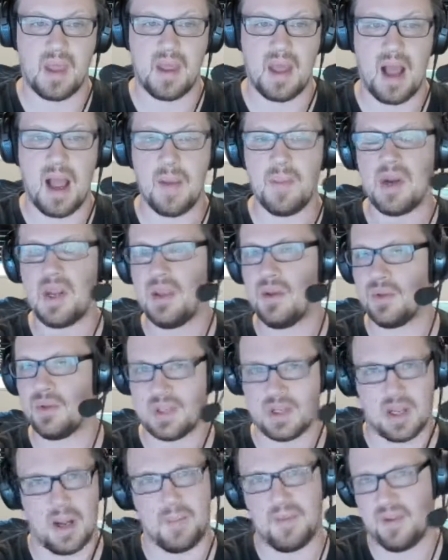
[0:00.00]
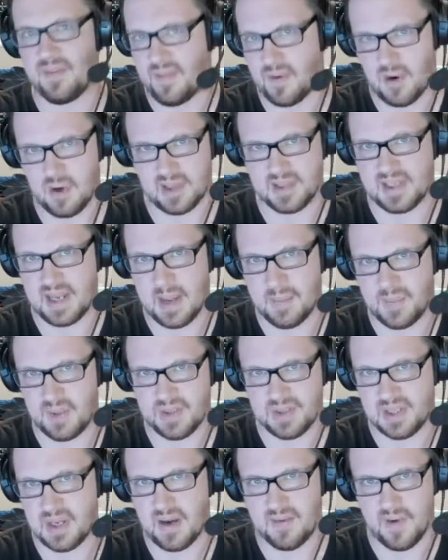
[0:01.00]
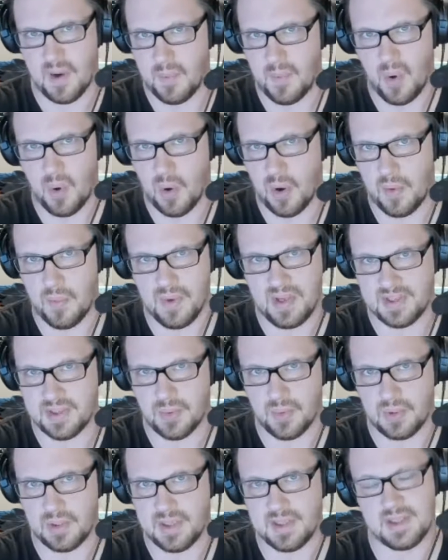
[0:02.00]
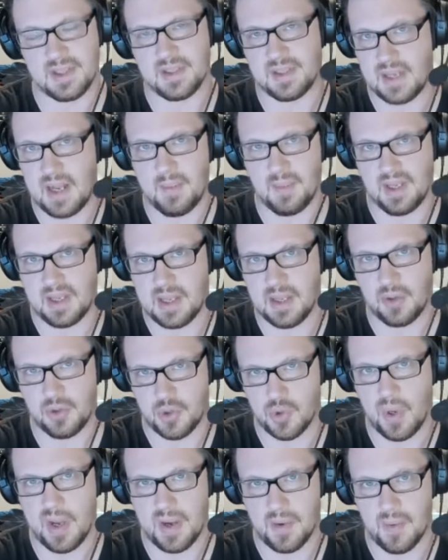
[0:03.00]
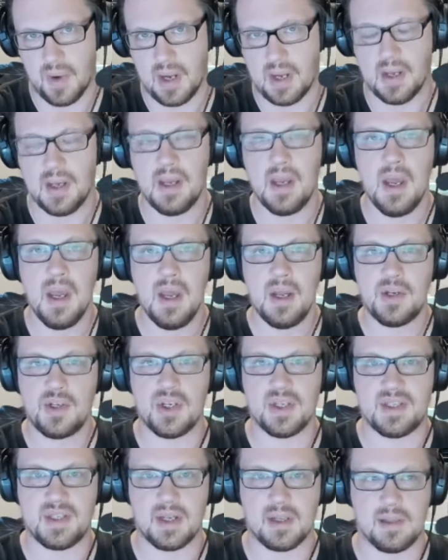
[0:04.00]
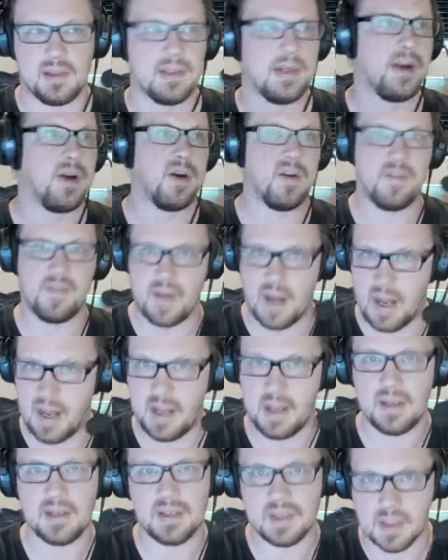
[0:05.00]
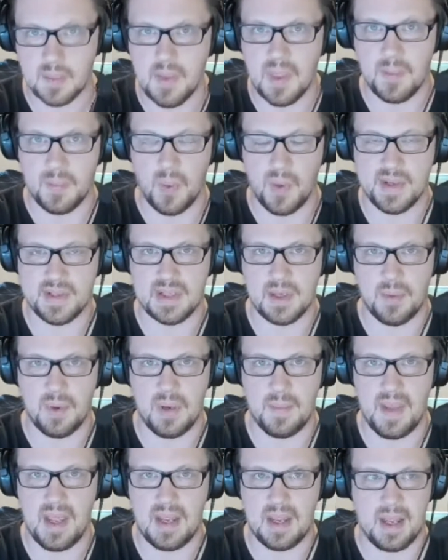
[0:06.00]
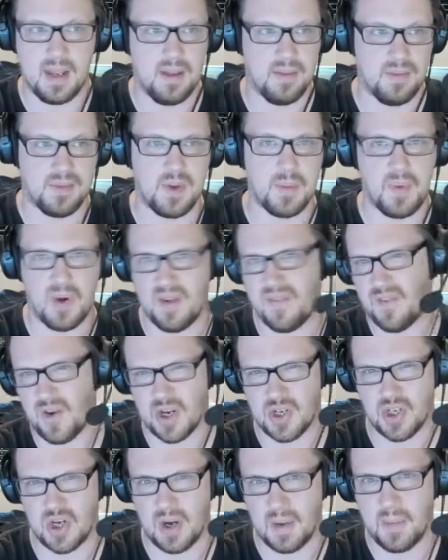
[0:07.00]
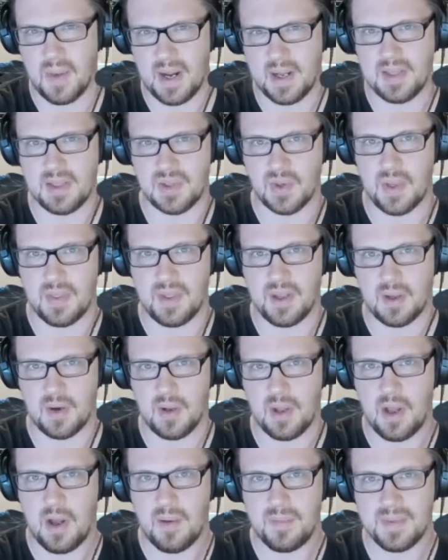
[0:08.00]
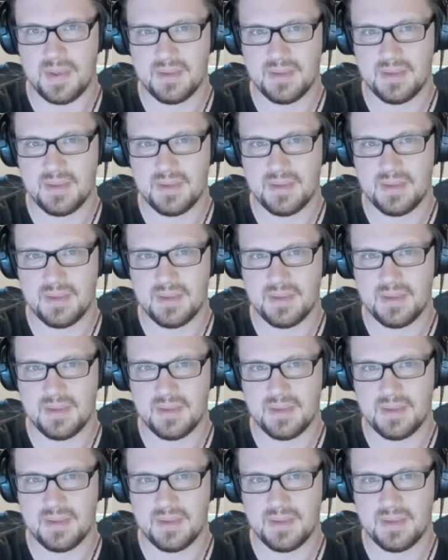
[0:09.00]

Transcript: I'm going to use a couple of our examples of our more recent releases, namely Killjoy and Reyna, just to clarify some of the points I want to make, and they're pretty fresh on our minds, so I think it'll help.